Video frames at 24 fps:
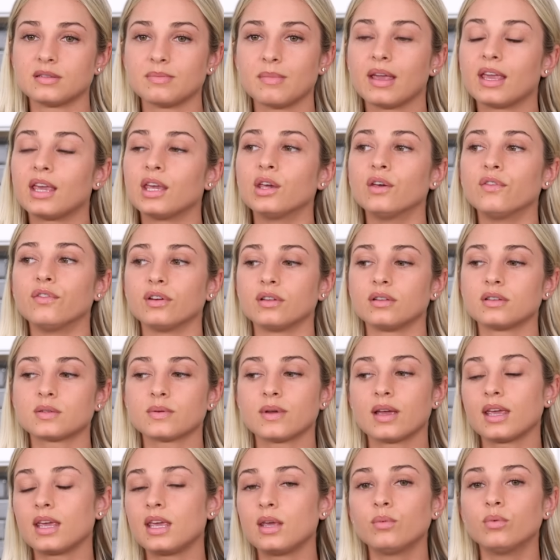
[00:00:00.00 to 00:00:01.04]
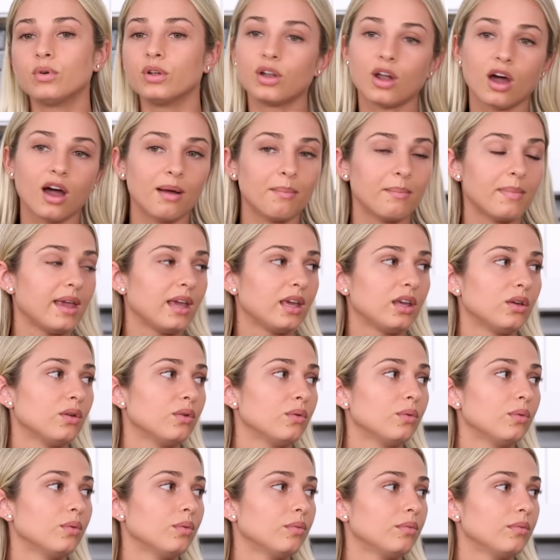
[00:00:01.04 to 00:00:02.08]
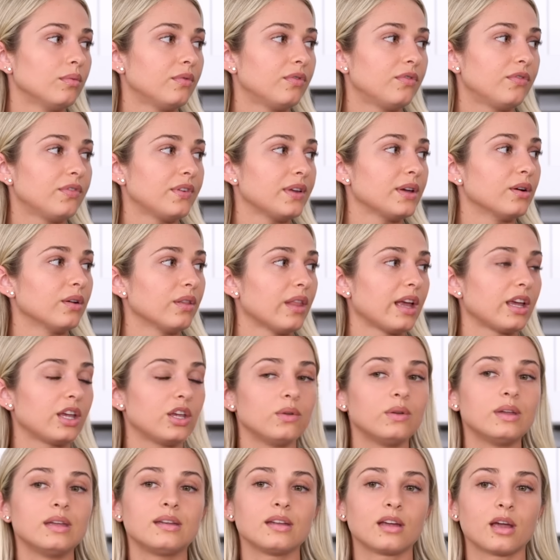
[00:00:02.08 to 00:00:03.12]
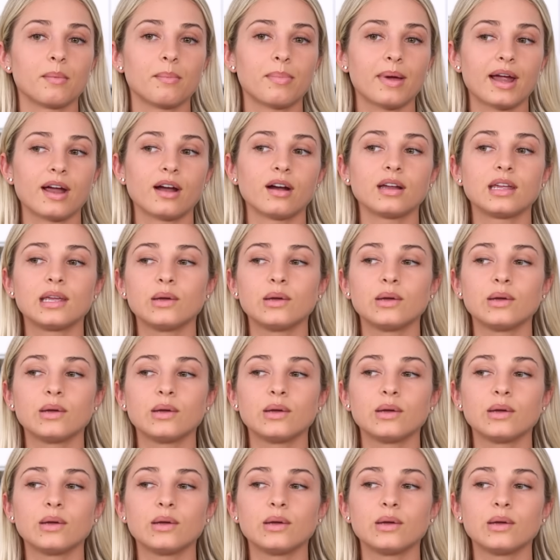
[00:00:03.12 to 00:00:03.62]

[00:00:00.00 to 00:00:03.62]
is making you feel this way, he will not make you feel like you need to compare.